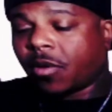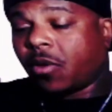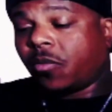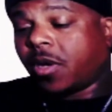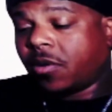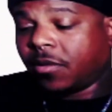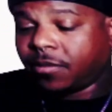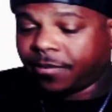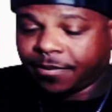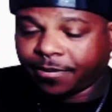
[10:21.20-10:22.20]
whoa.
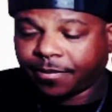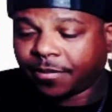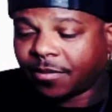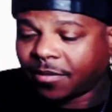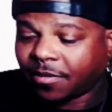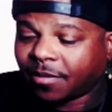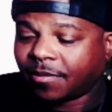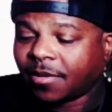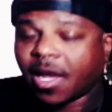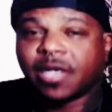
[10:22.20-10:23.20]

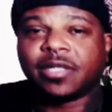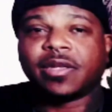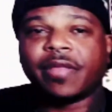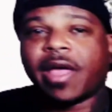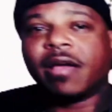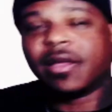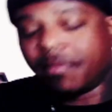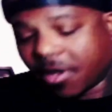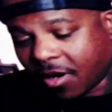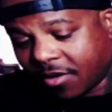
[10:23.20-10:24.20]
I just saw the outcome
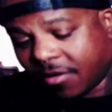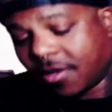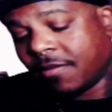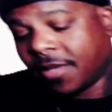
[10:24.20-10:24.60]
card. Hold up.